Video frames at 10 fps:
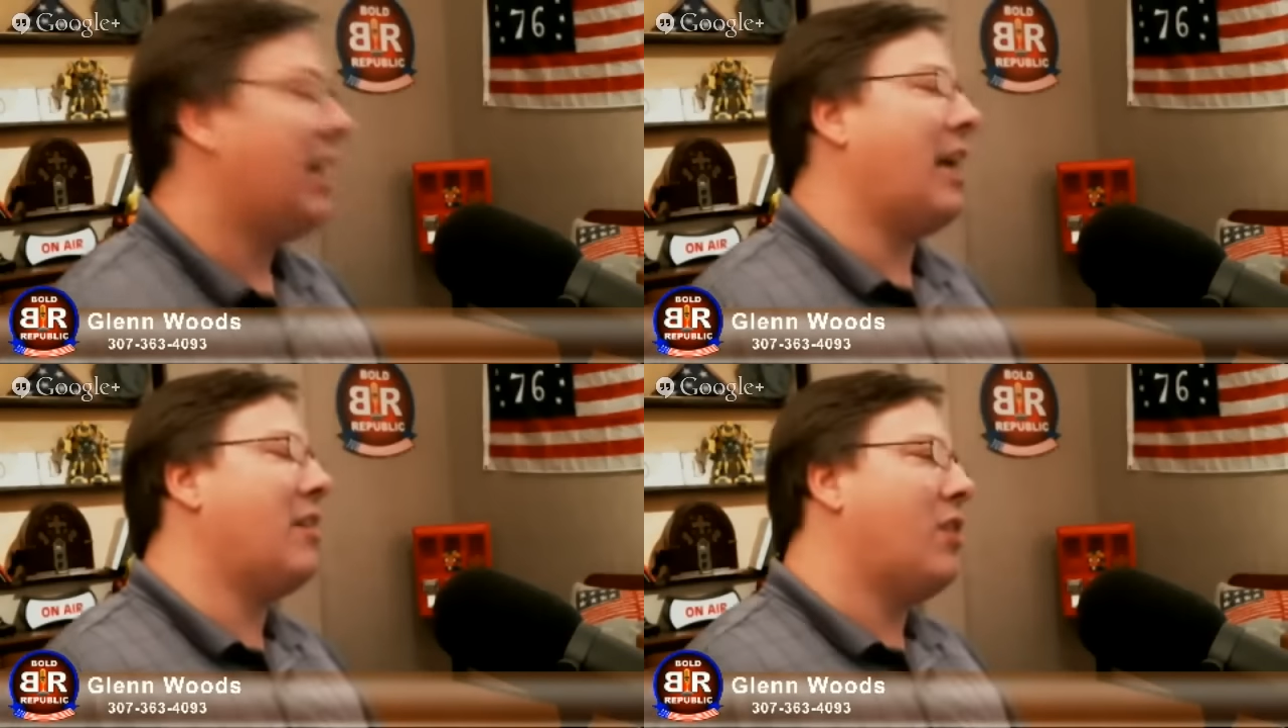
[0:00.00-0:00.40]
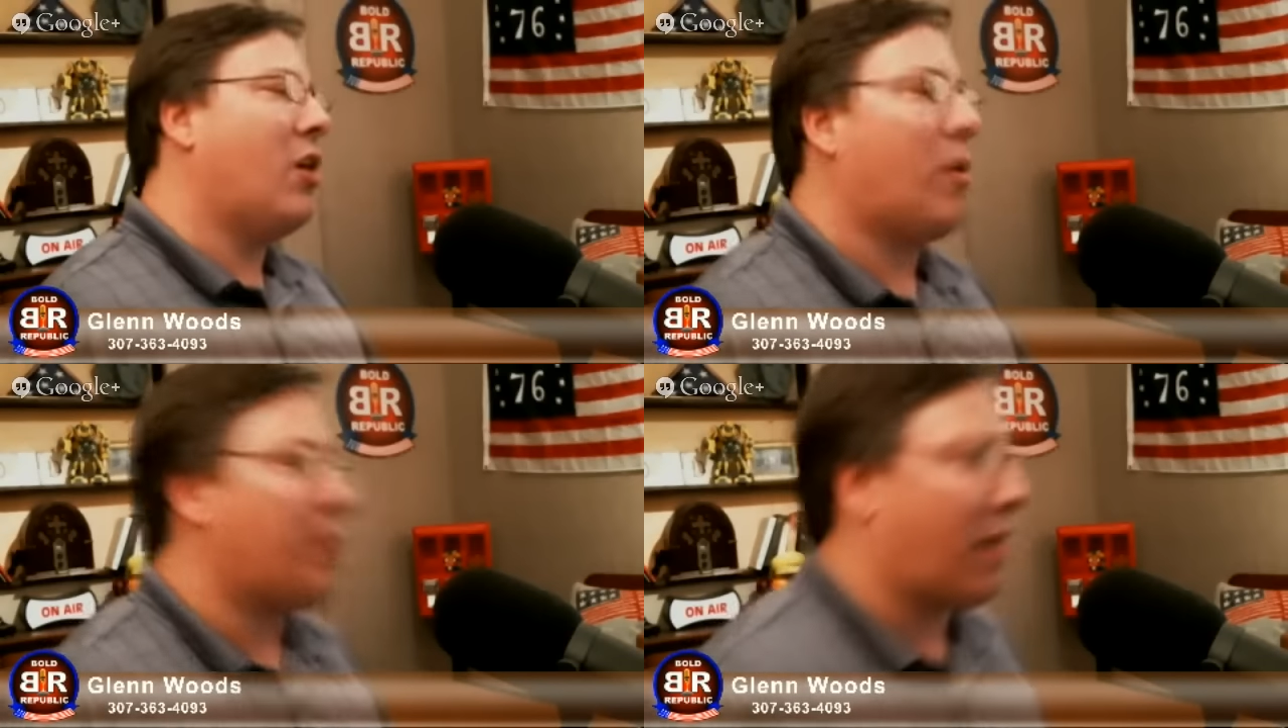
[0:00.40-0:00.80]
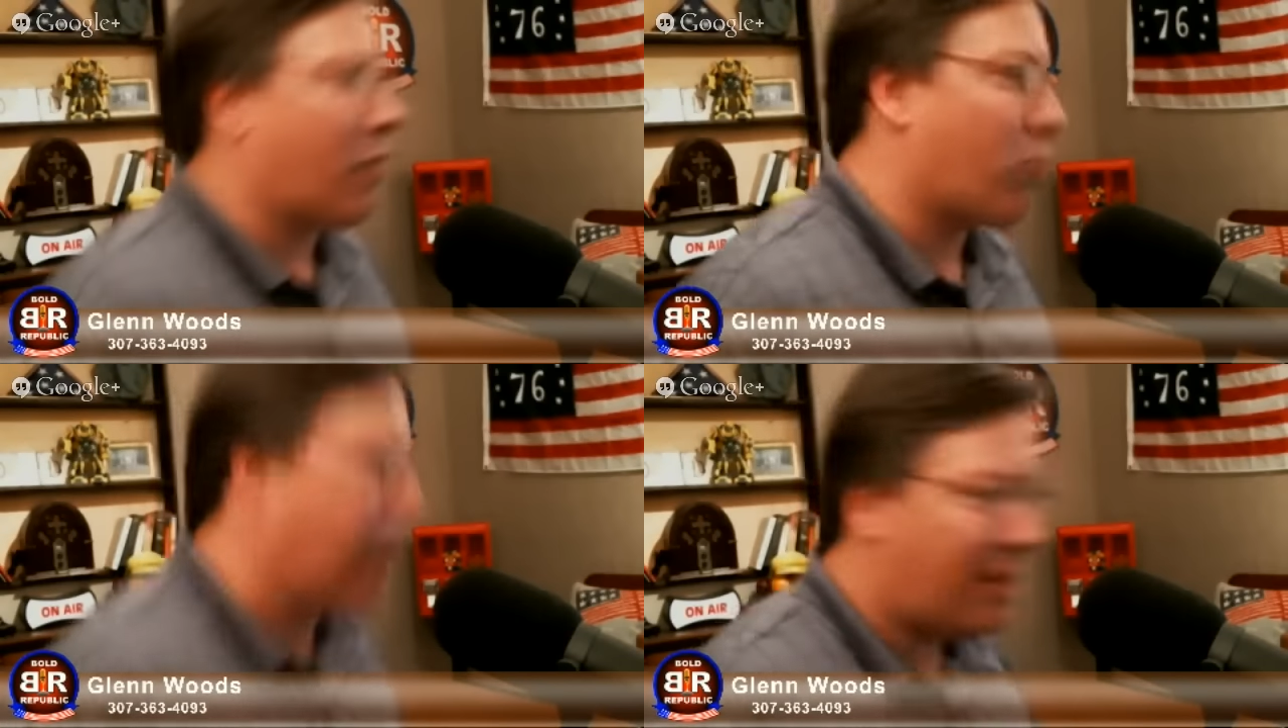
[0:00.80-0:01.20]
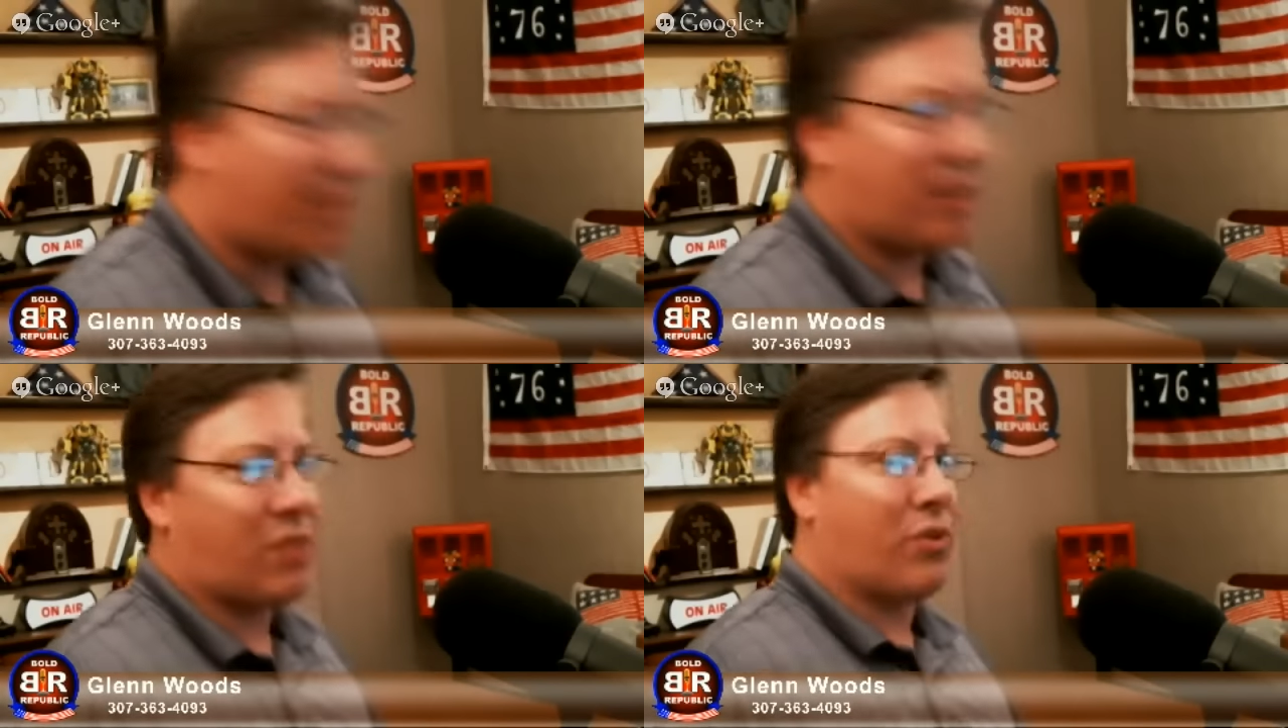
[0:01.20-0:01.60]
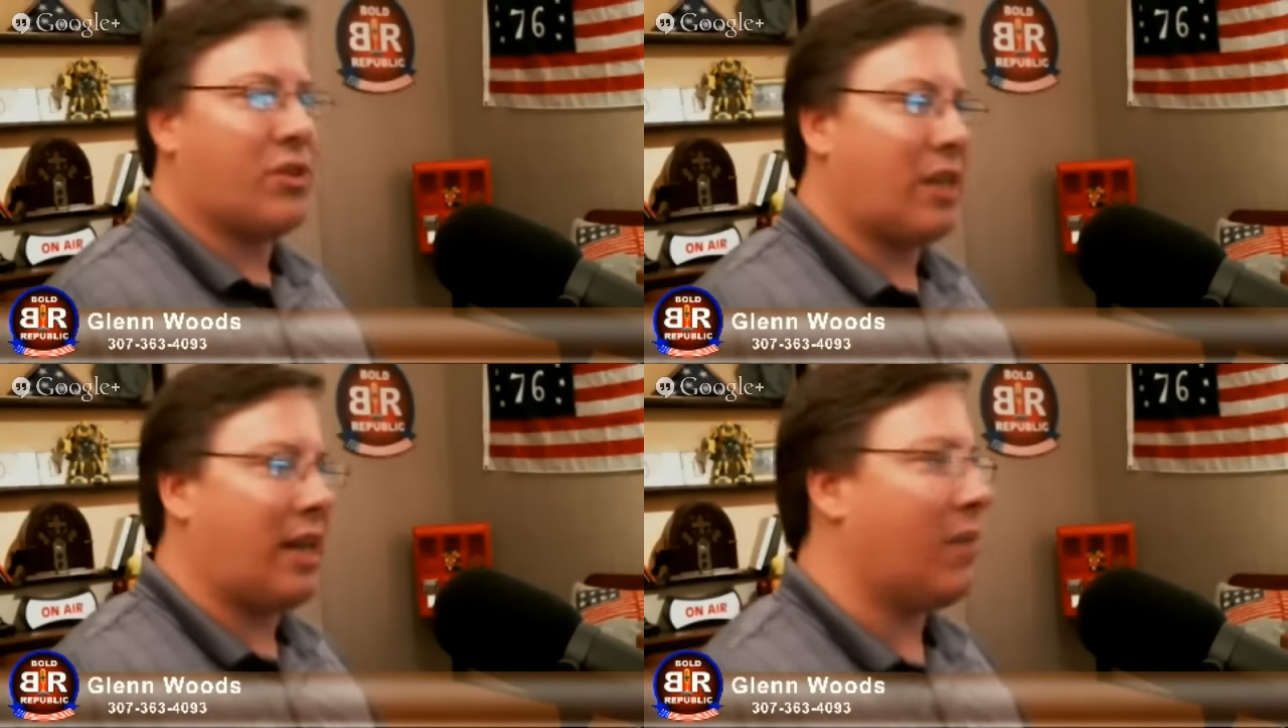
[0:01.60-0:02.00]
and no, I'm not a racist for
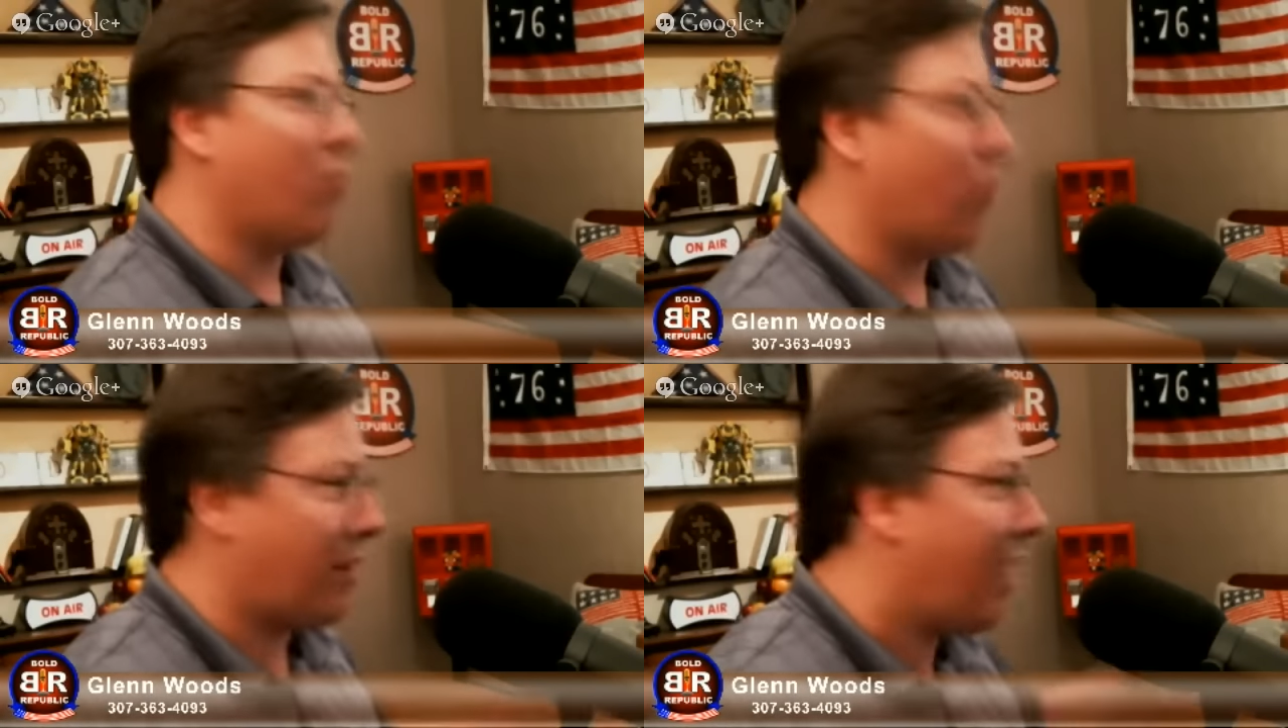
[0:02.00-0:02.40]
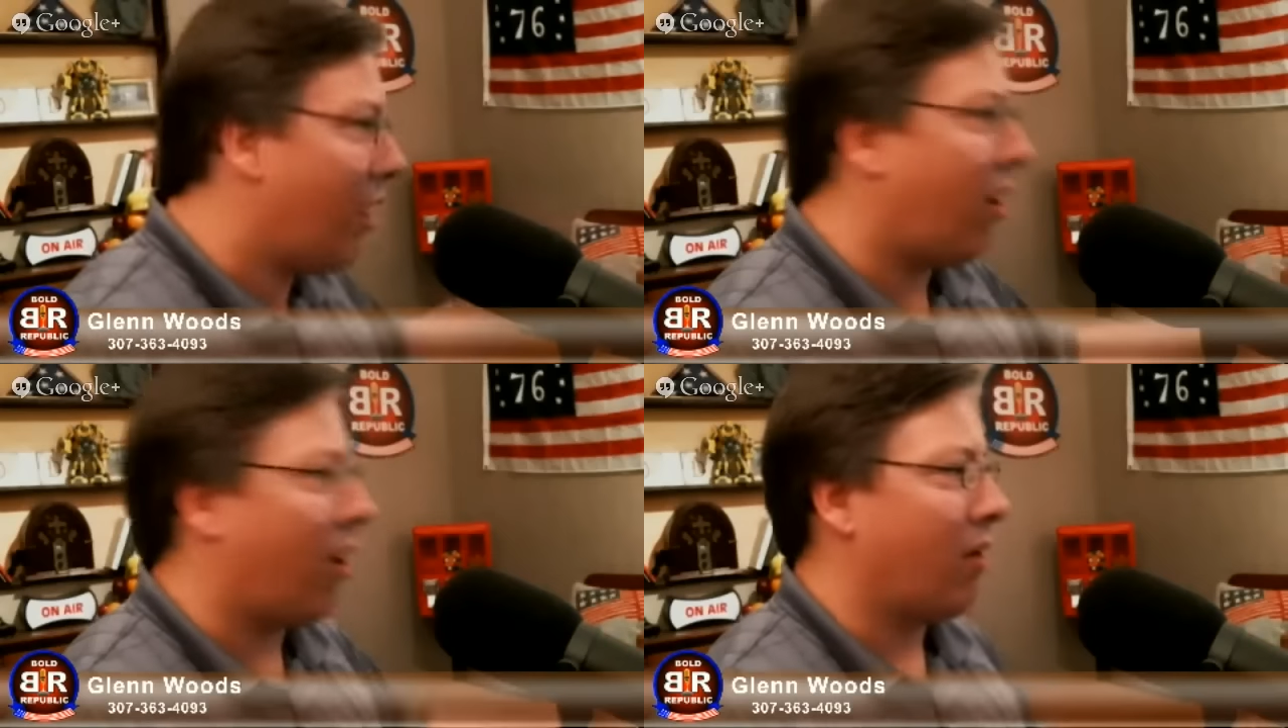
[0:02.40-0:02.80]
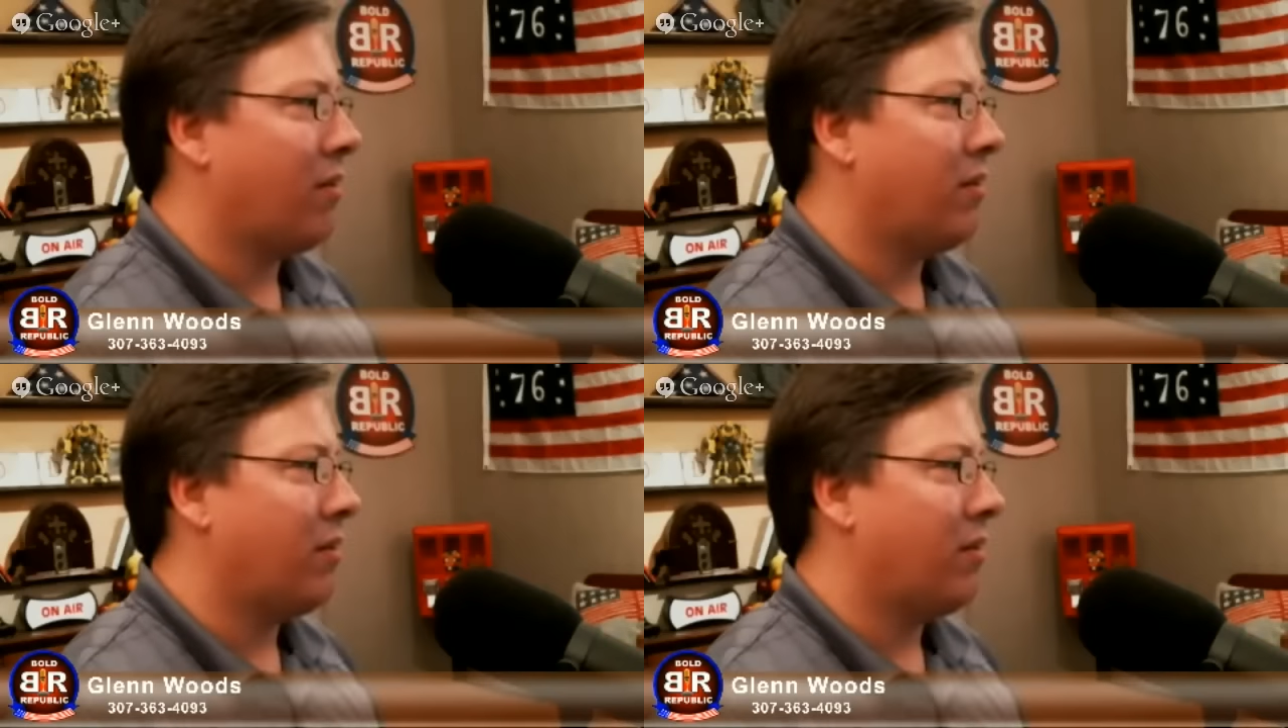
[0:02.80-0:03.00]
saying what they are.